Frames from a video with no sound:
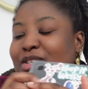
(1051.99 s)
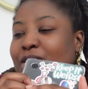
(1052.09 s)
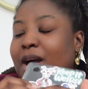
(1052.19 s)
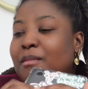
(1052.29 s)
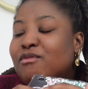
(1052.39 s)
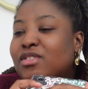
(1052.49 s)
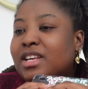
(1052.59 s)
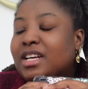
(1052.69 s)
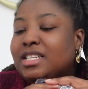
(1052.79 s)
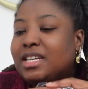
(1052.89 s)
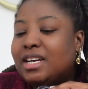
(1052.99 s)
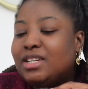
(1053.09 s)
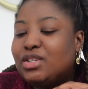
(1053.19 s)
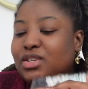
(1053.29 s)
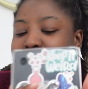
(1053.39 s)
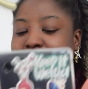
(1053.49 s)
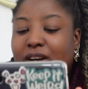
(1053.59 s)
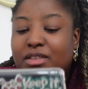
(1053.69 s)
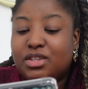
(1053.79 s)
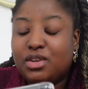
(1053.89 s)
So I'm really excited to see
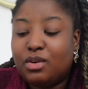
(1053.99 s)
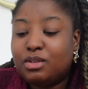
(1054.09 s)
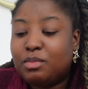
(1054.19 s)
how this goes.